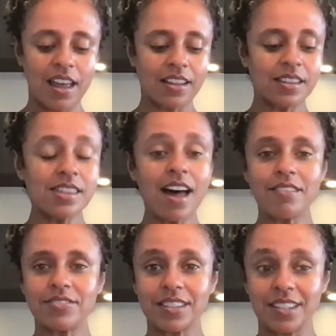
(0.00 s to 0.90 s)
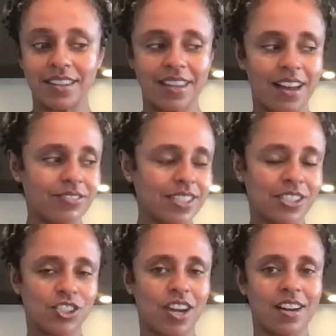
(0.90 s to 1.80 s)
lovely
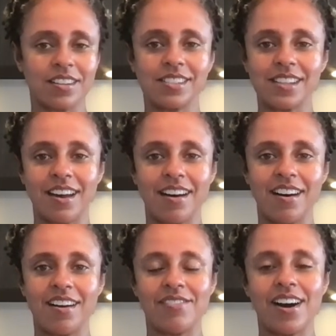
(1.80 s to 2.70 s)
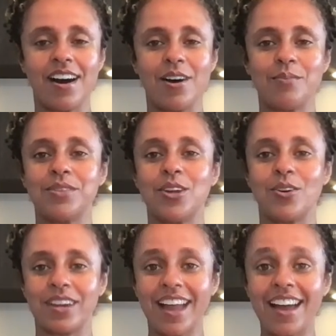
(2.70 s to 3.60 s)
chunks of the
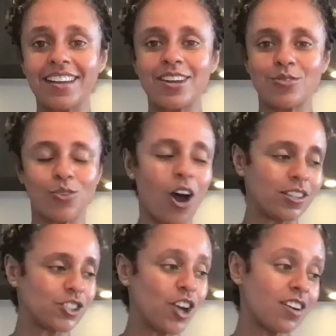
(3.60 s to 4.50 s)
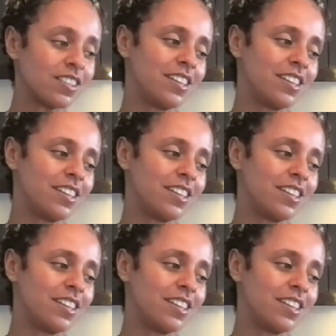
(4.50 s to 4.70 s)
organic raw chocolate,